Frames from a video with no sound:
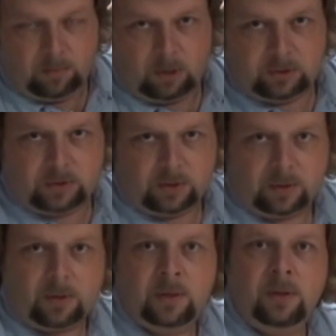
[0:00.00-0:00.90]
most of
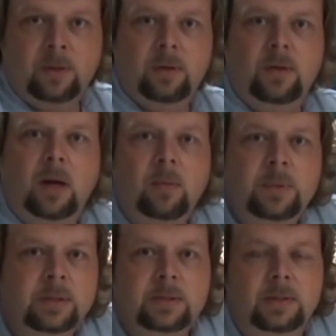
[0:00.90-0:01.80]
the
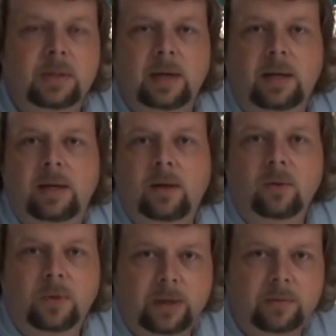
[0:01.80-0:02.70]
comments that I get
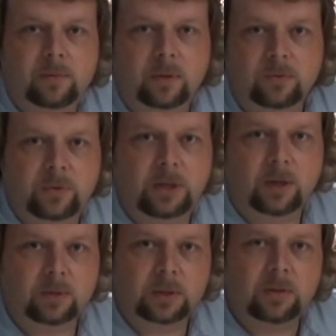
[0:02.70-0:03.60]
on that those
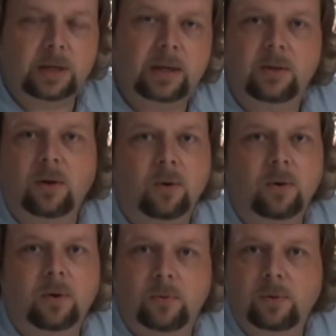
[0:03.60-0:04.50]
videos of that
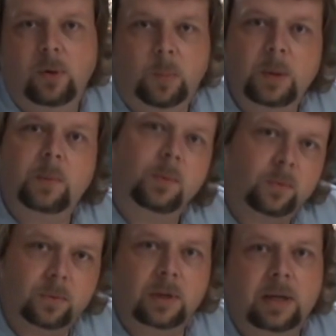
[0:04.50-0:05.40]
guitar are, you know,
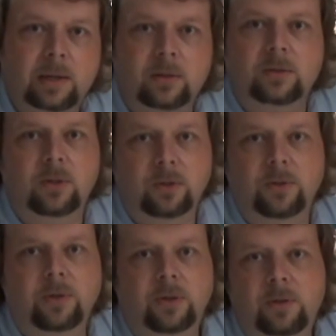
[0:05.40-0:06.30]
people, hey, it looks
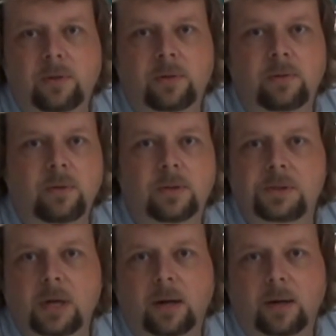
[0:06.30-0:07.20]
good and good
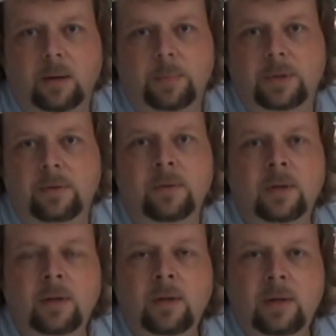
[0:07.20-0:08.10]
job and
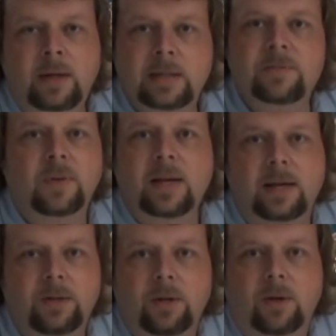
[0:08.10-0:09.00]
and that's
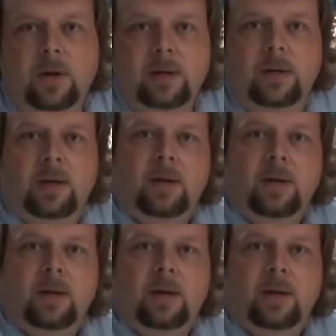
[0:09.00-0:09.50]
fine, you know. I